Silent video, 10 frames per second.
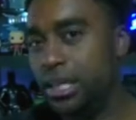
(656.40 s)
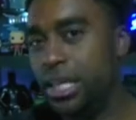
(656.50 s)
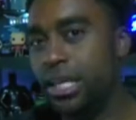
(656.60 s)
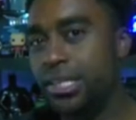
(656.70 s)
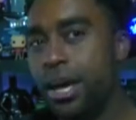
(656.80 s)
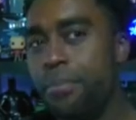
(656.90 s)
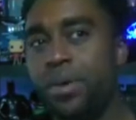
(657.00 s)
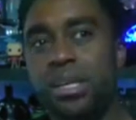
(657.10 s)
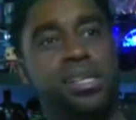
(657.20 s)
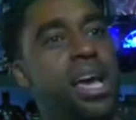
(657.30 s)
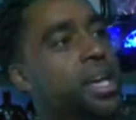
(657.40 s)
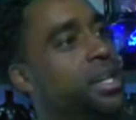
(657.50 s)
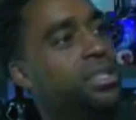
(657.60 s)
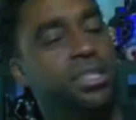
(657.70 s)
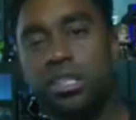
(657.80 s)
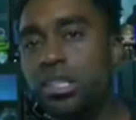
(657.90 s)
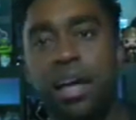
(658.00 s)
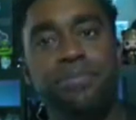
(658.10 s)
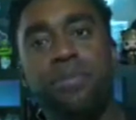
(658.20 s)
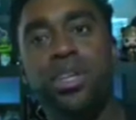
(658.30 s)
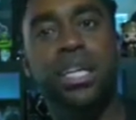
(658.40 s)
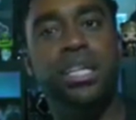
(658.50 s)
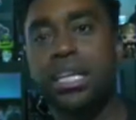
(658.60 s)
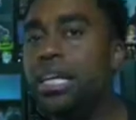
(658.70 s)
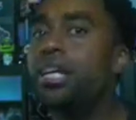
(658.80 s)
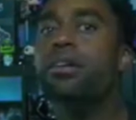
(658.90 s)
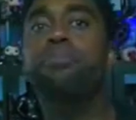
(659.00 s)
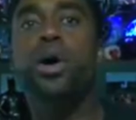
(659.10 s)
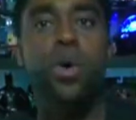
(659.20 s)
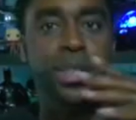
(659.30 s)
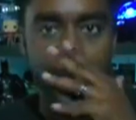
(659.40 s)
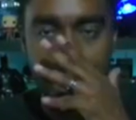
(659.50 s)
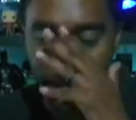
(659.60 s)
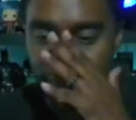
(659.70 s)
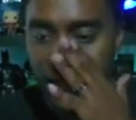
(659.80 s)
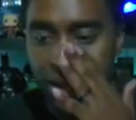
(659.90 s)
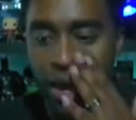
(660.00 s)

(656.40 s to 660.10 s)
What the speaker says: things up and left everything neat in a bow at the end of it,